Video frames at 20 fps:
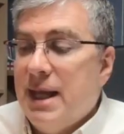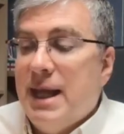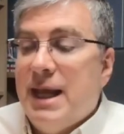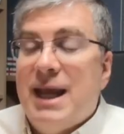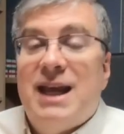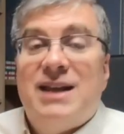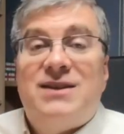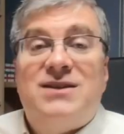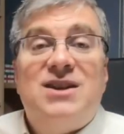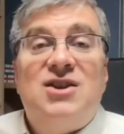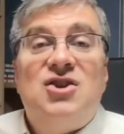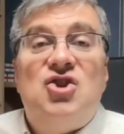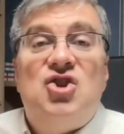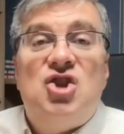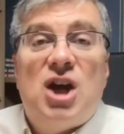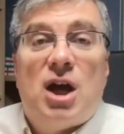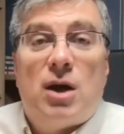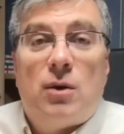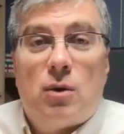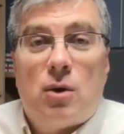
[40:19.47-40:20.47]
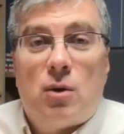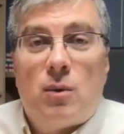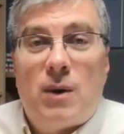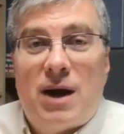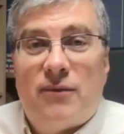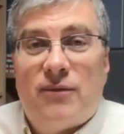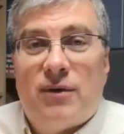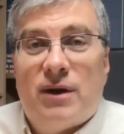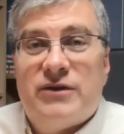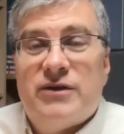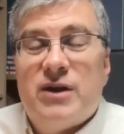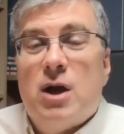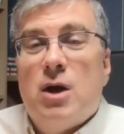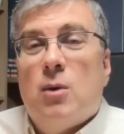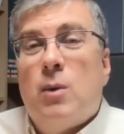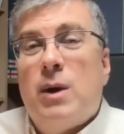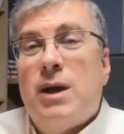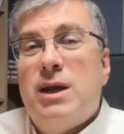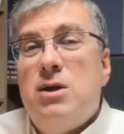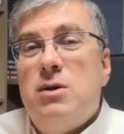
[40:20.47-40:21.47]
It's a general reference.
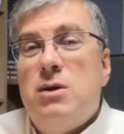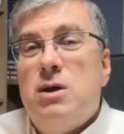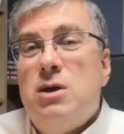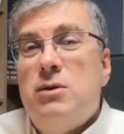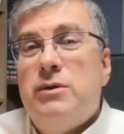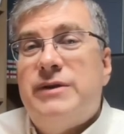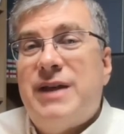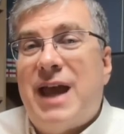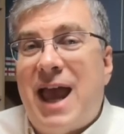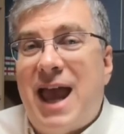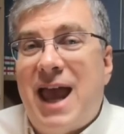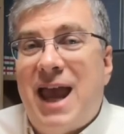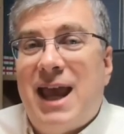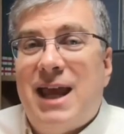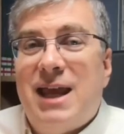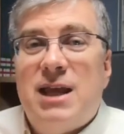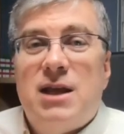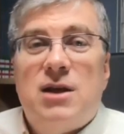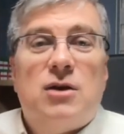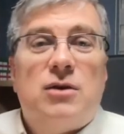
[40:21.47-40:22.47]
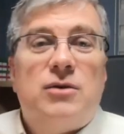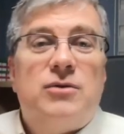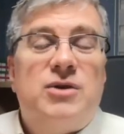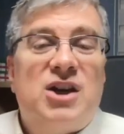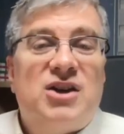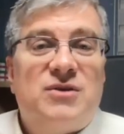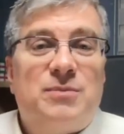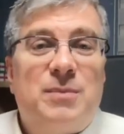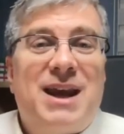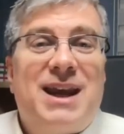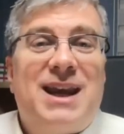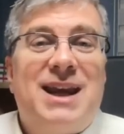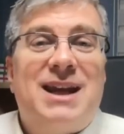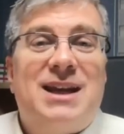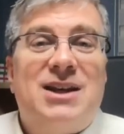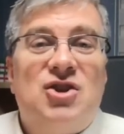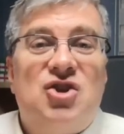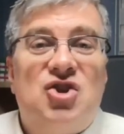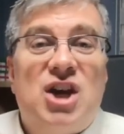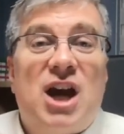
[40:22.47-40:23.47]
When you use a, you're just making a
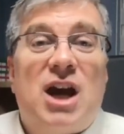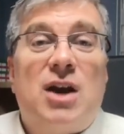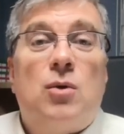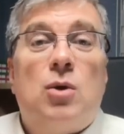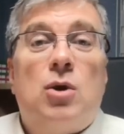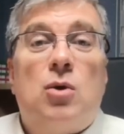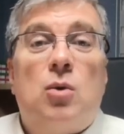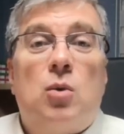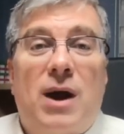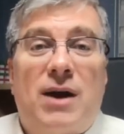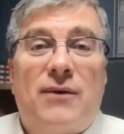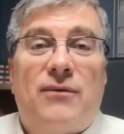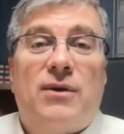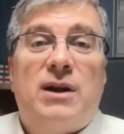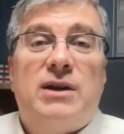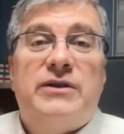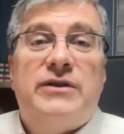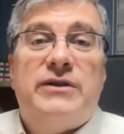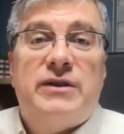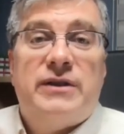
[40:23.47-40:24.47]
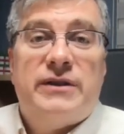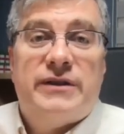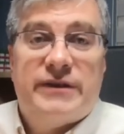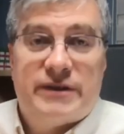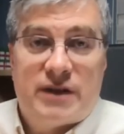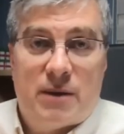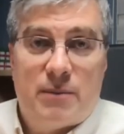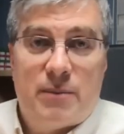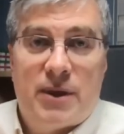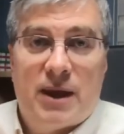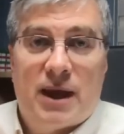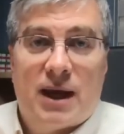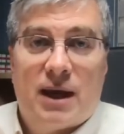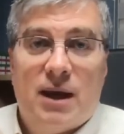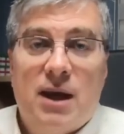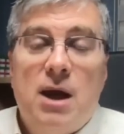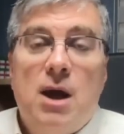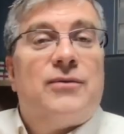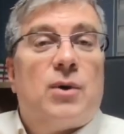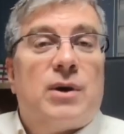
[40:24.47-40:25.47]
general reference to something.
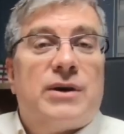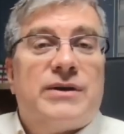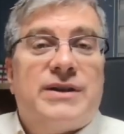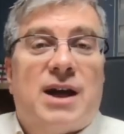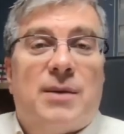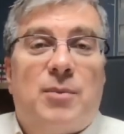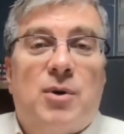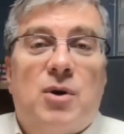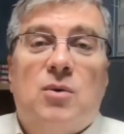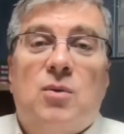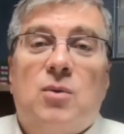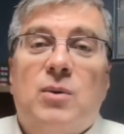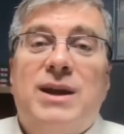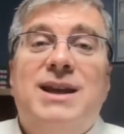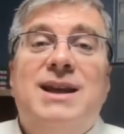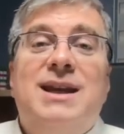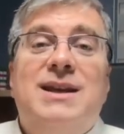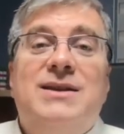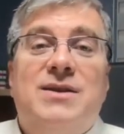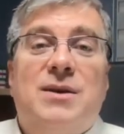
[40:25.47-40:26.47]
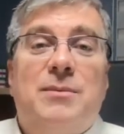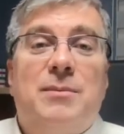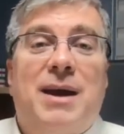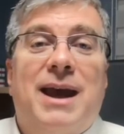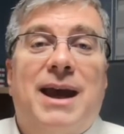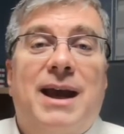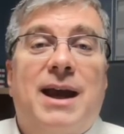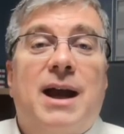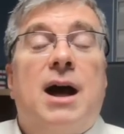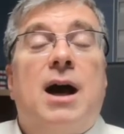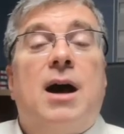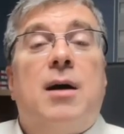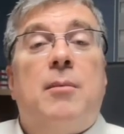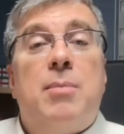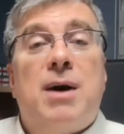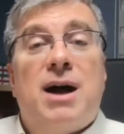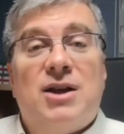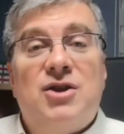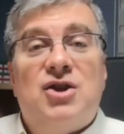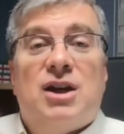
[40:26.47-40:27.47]
For example, we need to make a
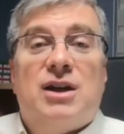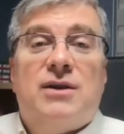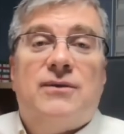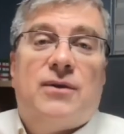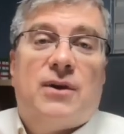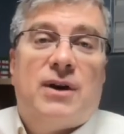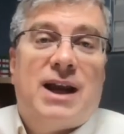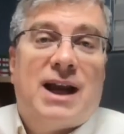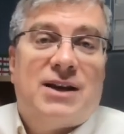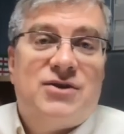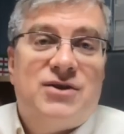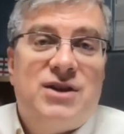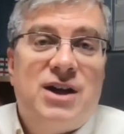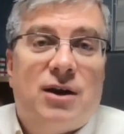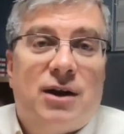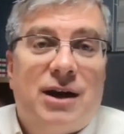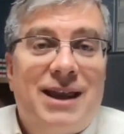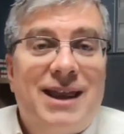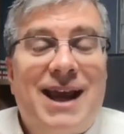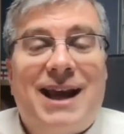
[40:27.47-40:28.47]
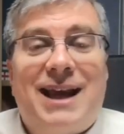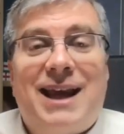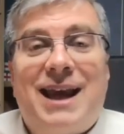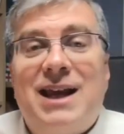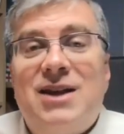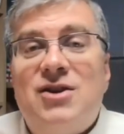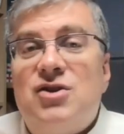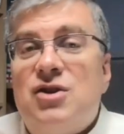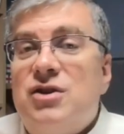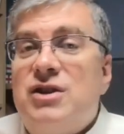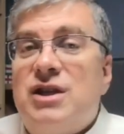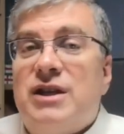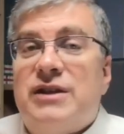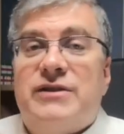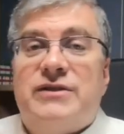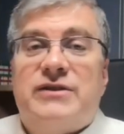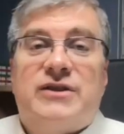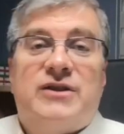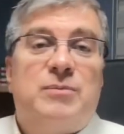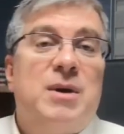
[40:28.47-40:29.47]
budget for next year. In that case, you're just
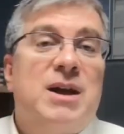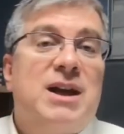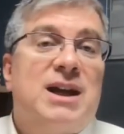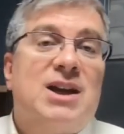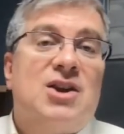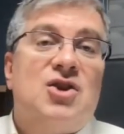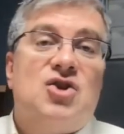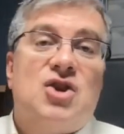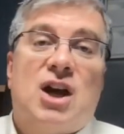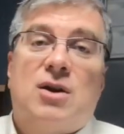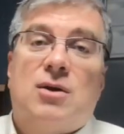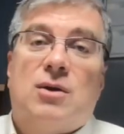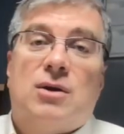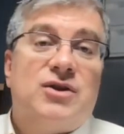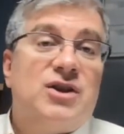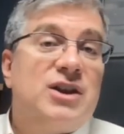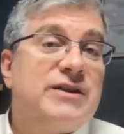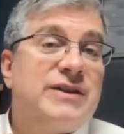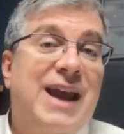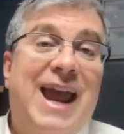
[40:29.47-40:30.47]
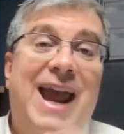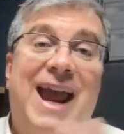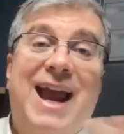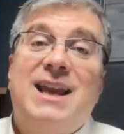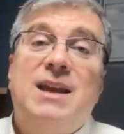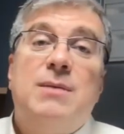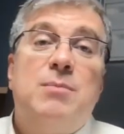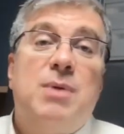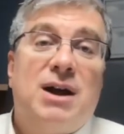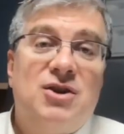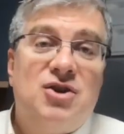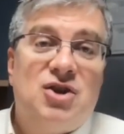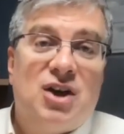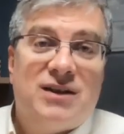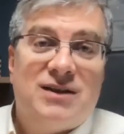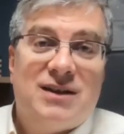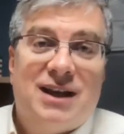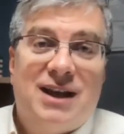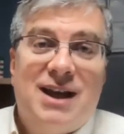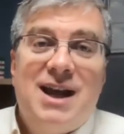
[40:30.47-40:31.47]
speaking general, just any budget.
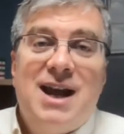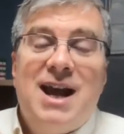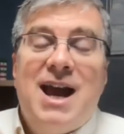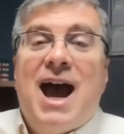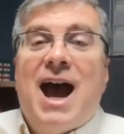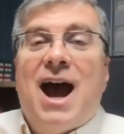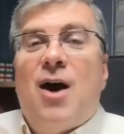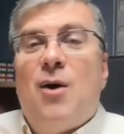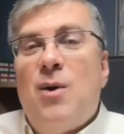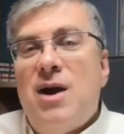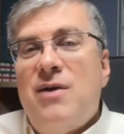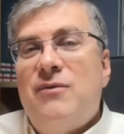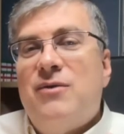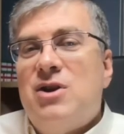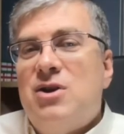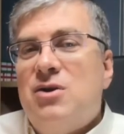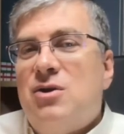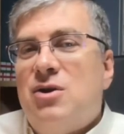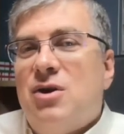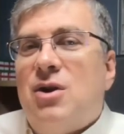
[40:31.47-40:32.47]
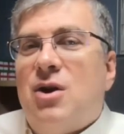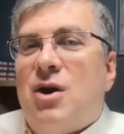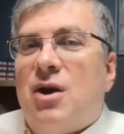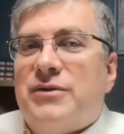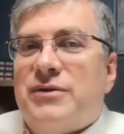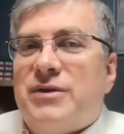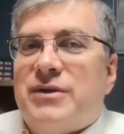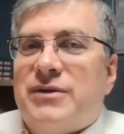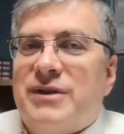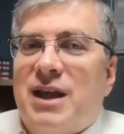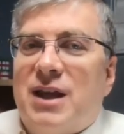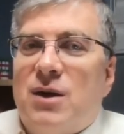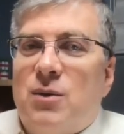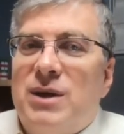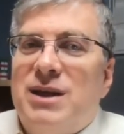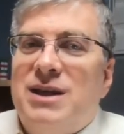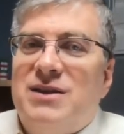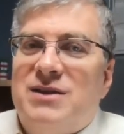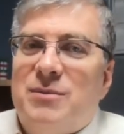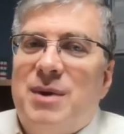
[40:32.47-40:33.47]
However, you could also say we
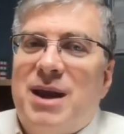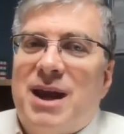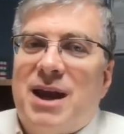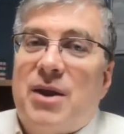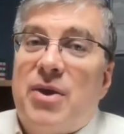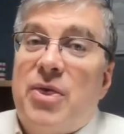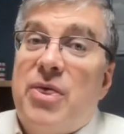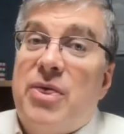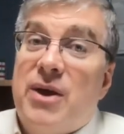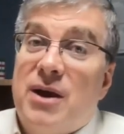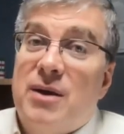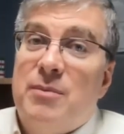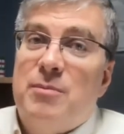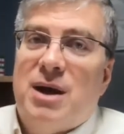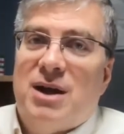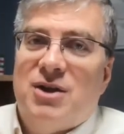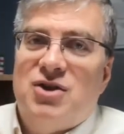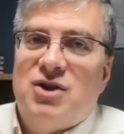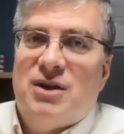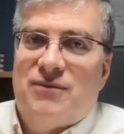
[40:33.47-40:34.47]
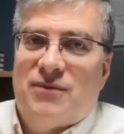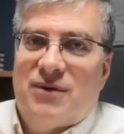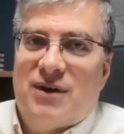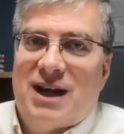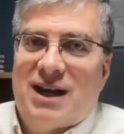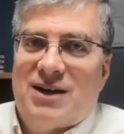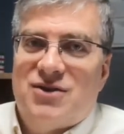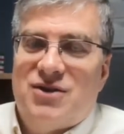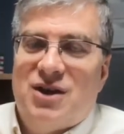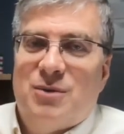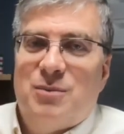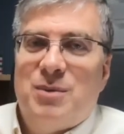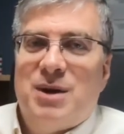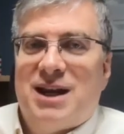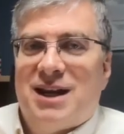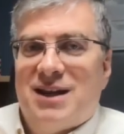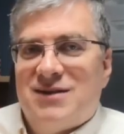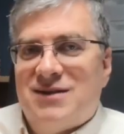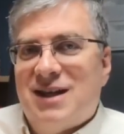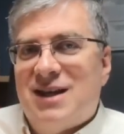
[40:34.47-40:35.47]
need to make the budget for next year,
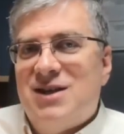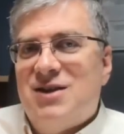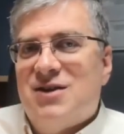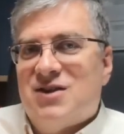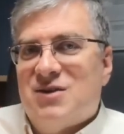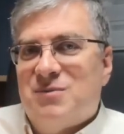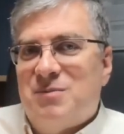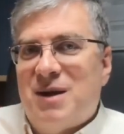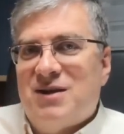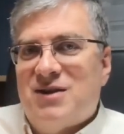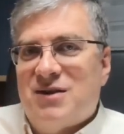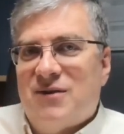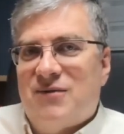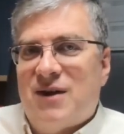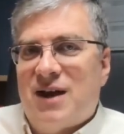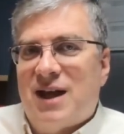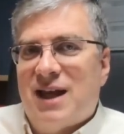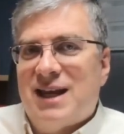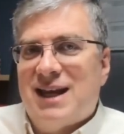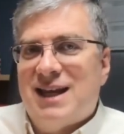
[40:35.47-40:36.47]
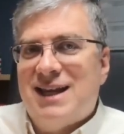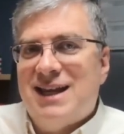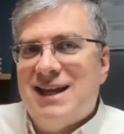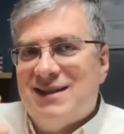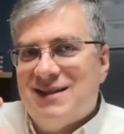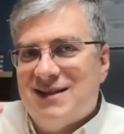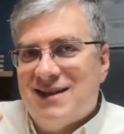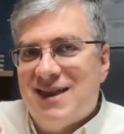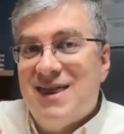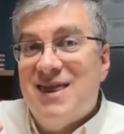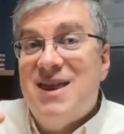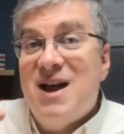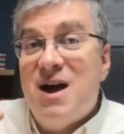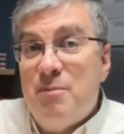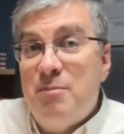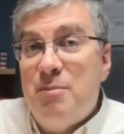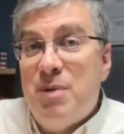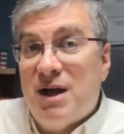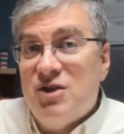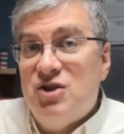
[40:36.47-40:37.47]
because then you're specifying it. It's the
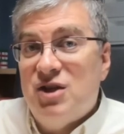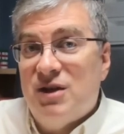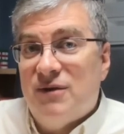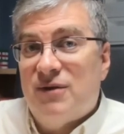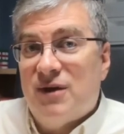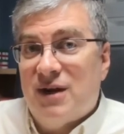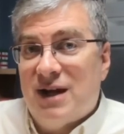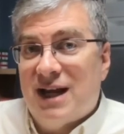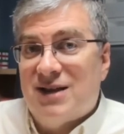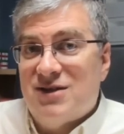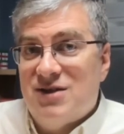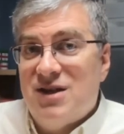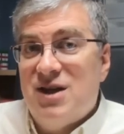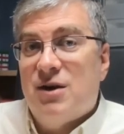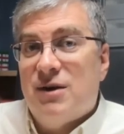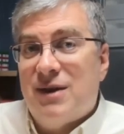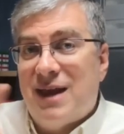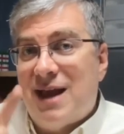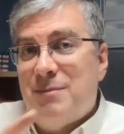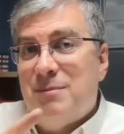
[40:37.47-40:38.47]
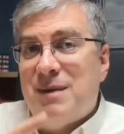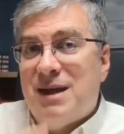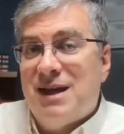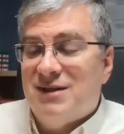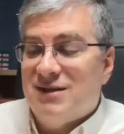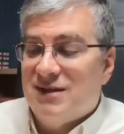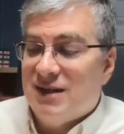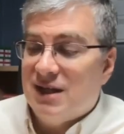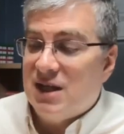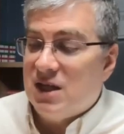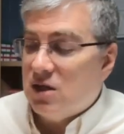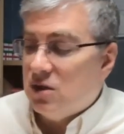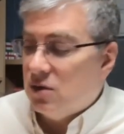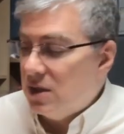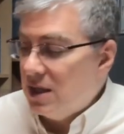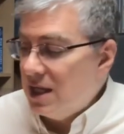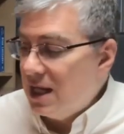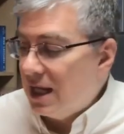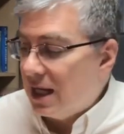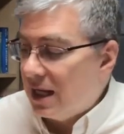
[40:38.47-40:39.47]
budget for next year. That makes it
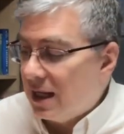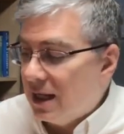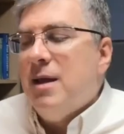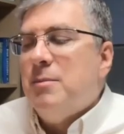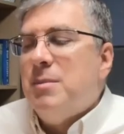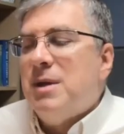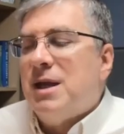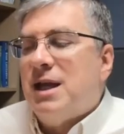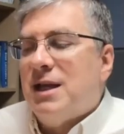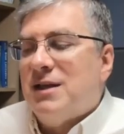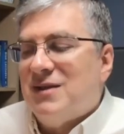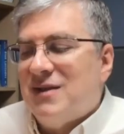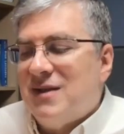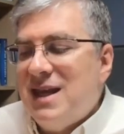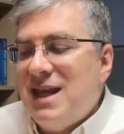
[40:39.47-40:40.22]
unique. Because